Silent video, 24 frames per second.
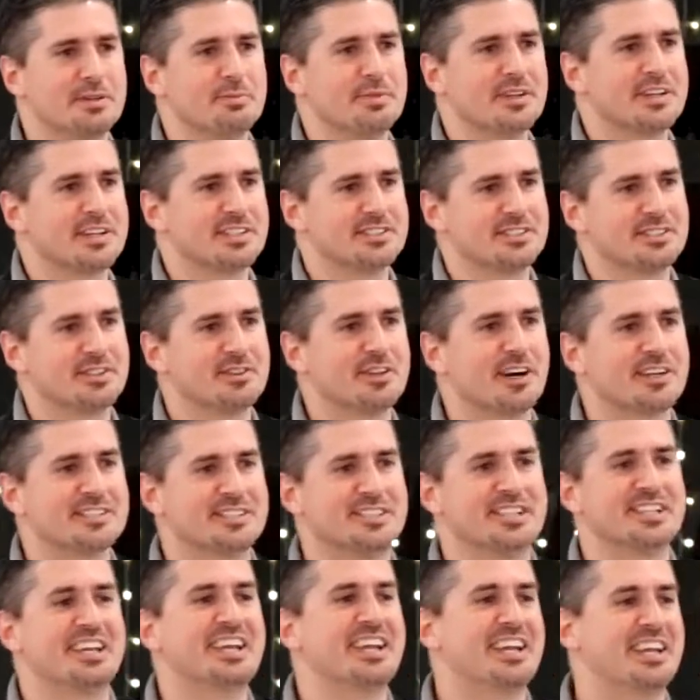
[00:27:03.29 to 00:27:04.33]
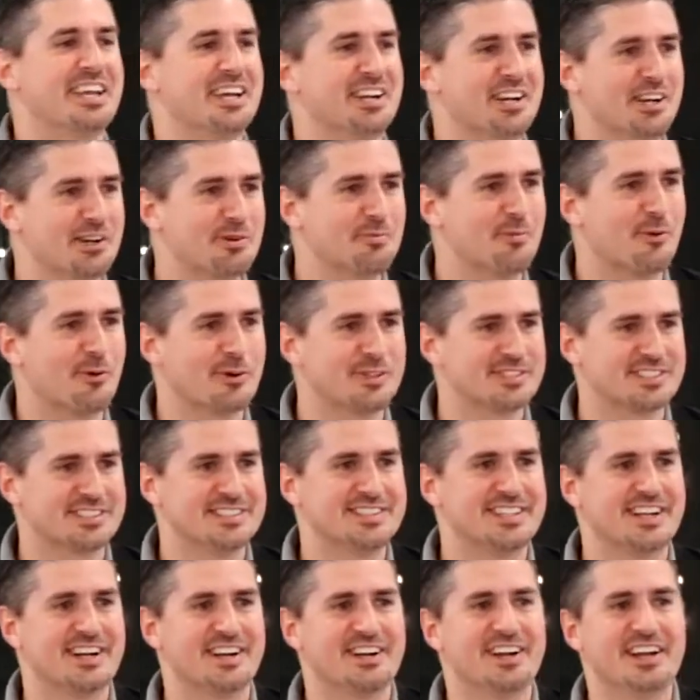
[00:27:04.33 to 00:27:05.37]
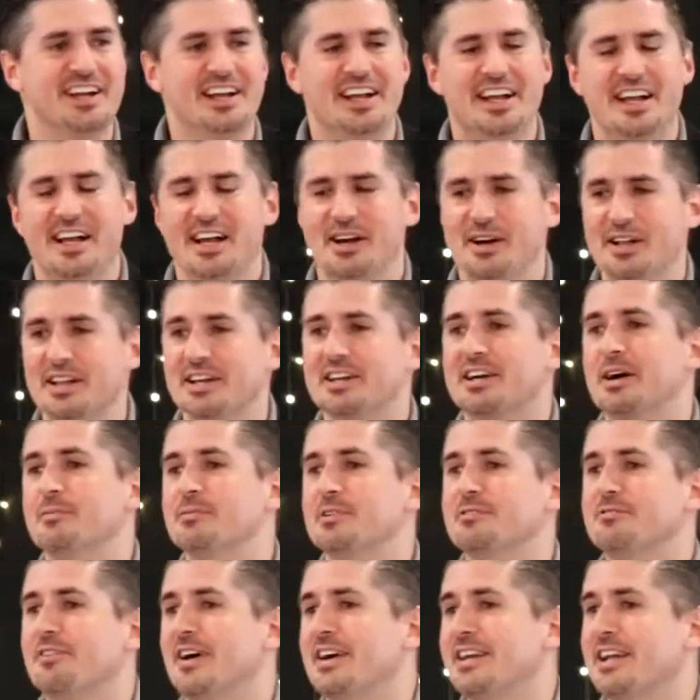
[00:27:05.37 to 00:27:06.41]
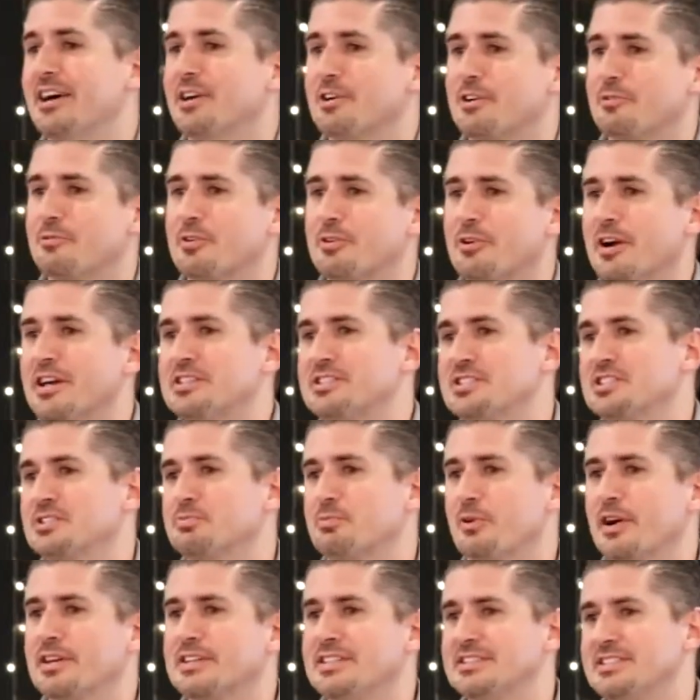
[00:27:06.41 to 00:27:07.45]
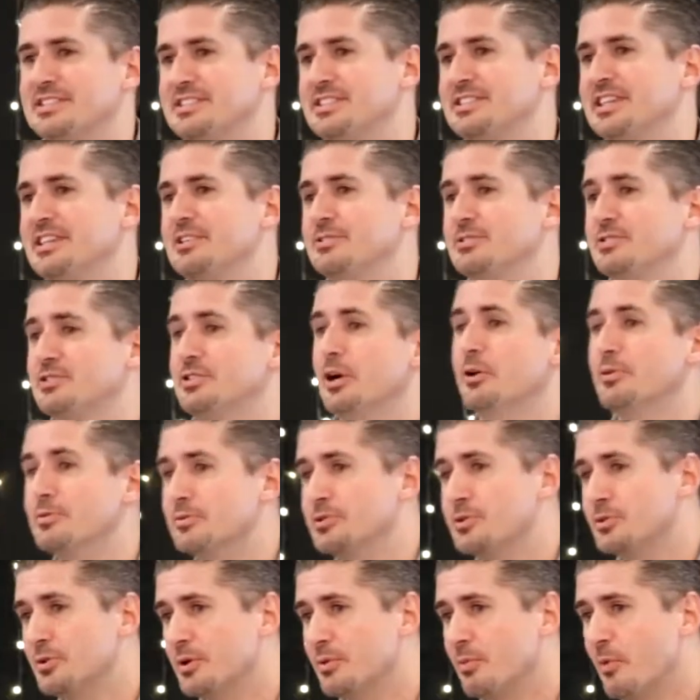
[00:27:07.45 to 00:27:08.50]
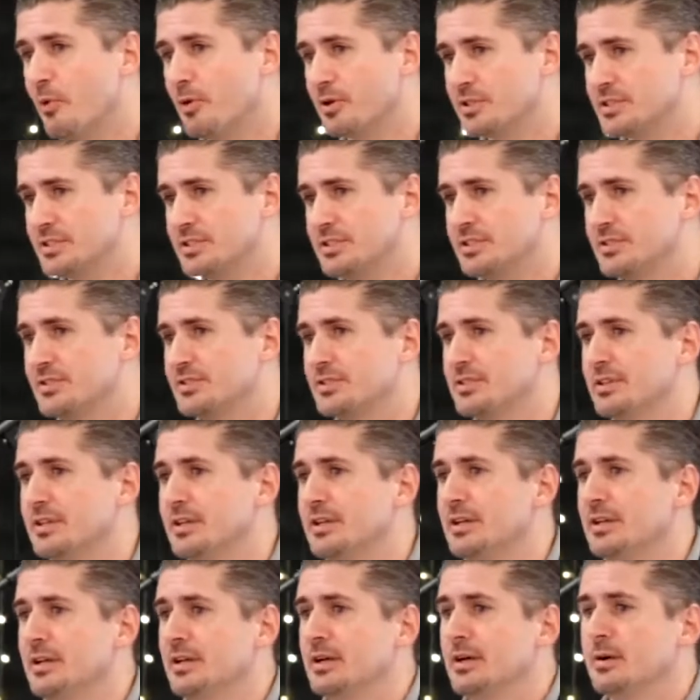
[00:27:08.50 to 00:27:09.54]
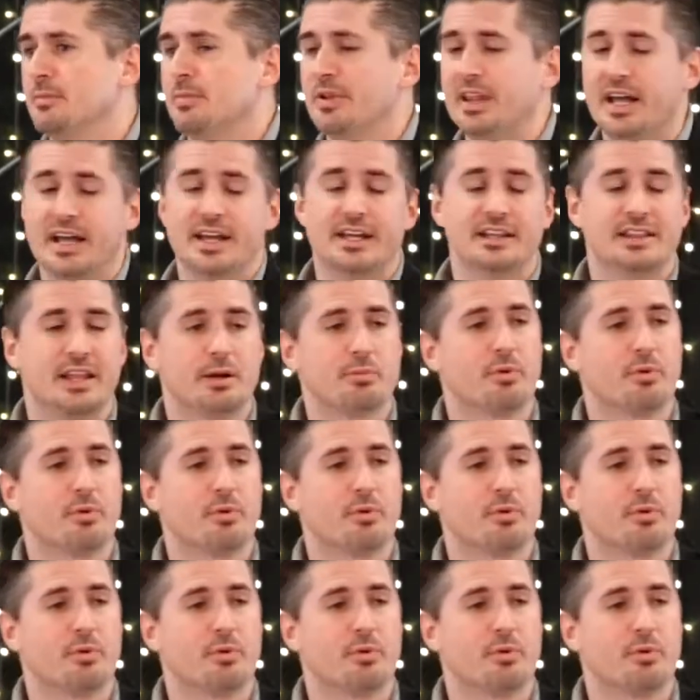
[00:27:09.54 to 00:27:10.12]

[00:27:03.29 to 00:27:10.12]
because she thought she could get an abortion there. And they come to find out crisis pregnancy centers don't do abortions. But they, they